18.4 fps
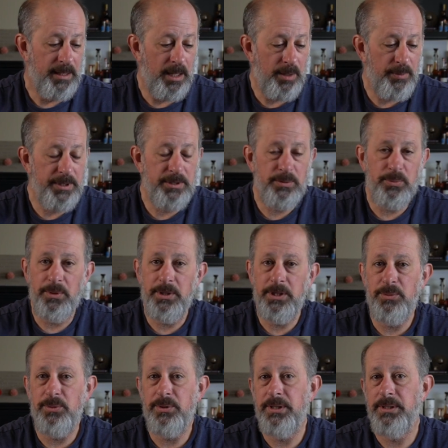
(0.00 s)
Always
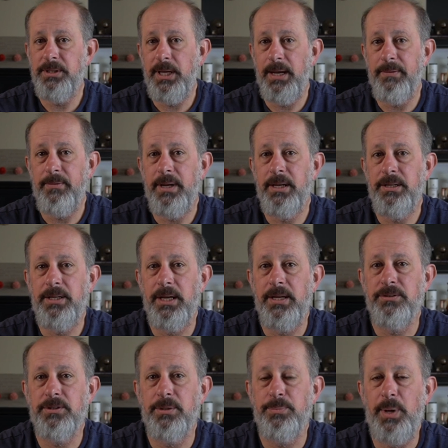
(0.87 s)
wanted one, never had a
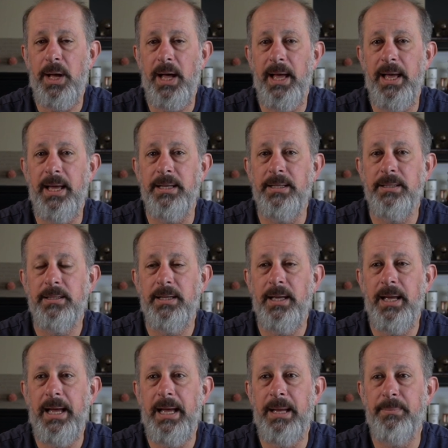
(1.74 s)
chance to buy it.
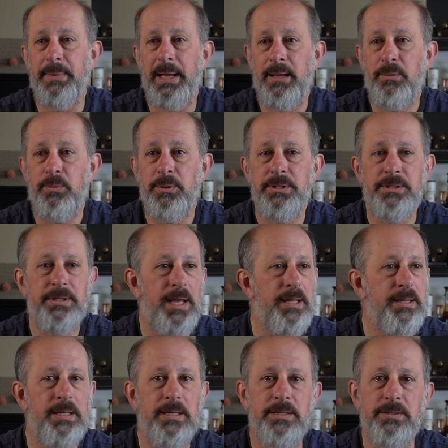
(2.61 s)
I will
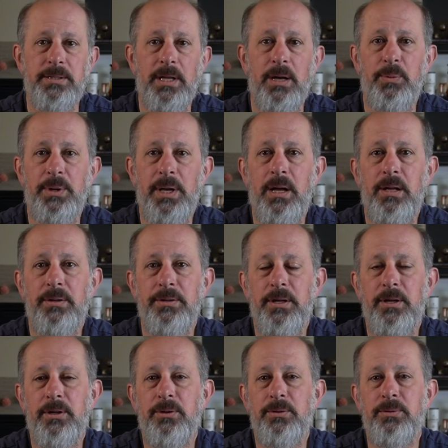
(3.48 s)
say this. Now, we all
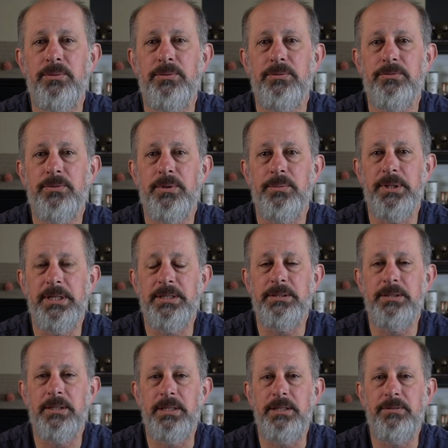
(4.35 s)
know from
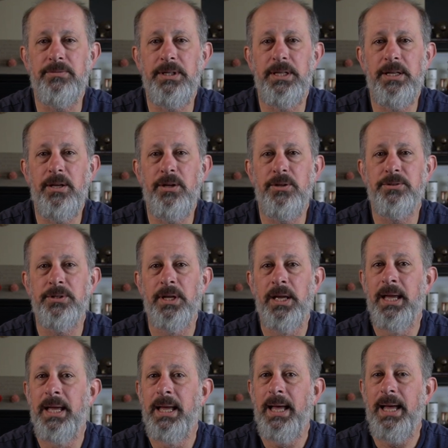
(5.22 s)
listening to these
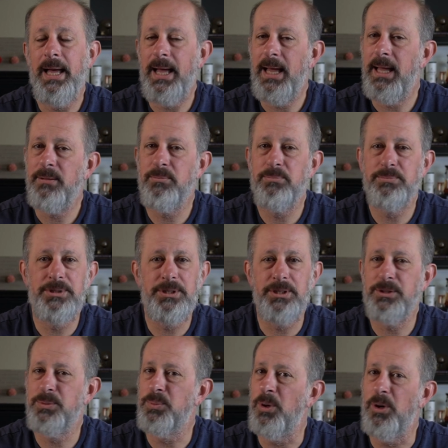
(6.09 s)
videos, I
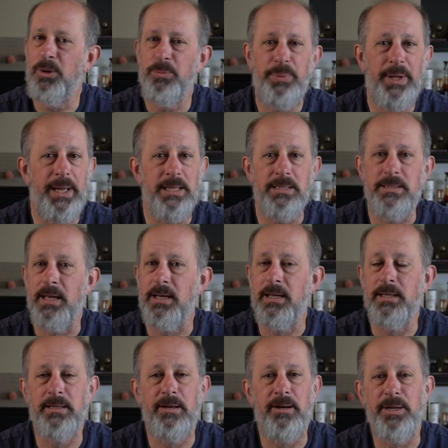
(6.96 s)
just won't pay
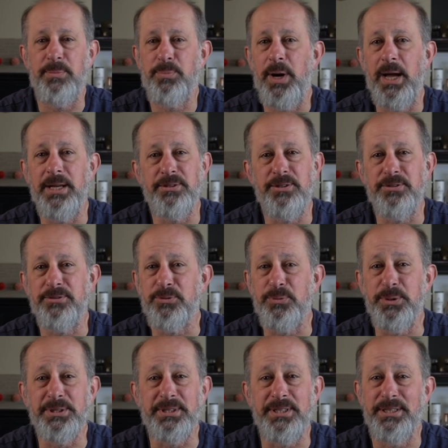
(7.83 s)
secondary prices
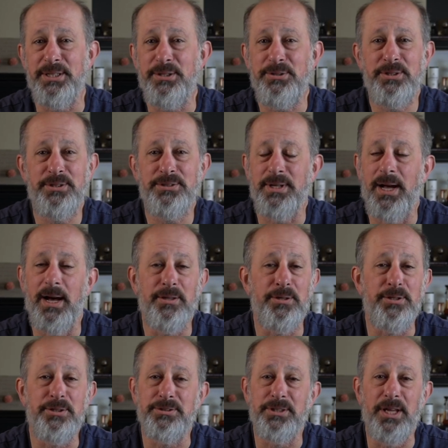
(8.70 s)
for whiskey. There's just
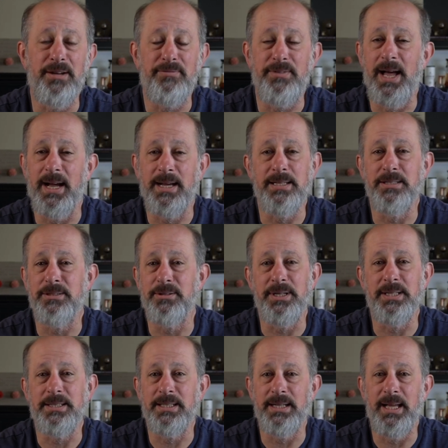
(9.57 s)
other stuff I can
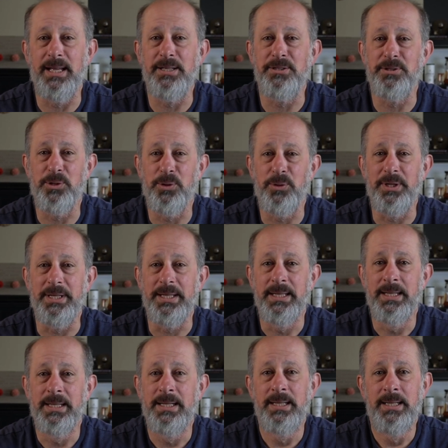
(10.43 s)
drink that I
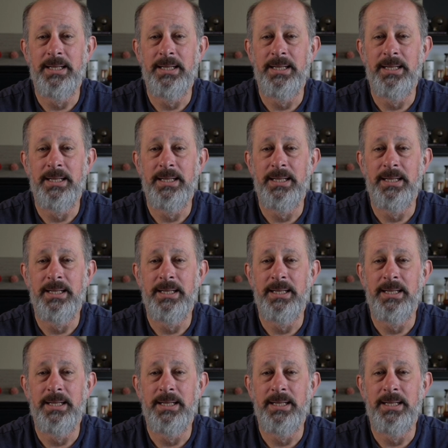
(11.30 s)
enjoy.